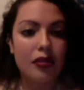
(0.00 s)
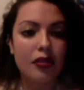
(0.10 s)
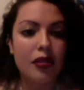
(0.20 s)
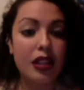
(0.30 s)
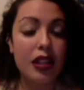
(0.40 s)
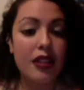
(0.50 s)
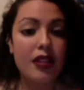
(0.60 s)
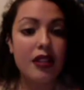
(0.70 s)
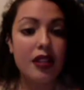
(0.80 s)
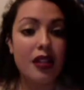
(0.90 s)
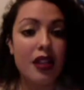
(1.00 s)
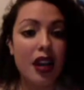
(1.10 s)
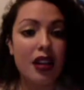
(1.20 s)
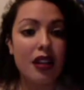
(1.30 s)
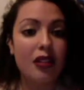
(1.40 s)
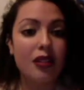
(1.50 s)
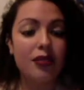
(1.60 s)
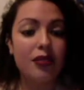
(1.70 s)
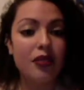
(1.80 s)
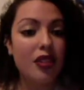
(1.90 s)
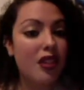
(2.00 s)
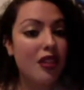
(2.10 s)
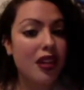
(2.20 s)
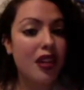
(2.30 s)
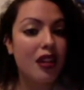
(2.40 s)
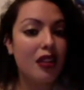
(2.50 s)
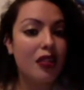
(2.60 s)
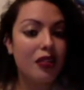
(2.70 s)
he's he's kind of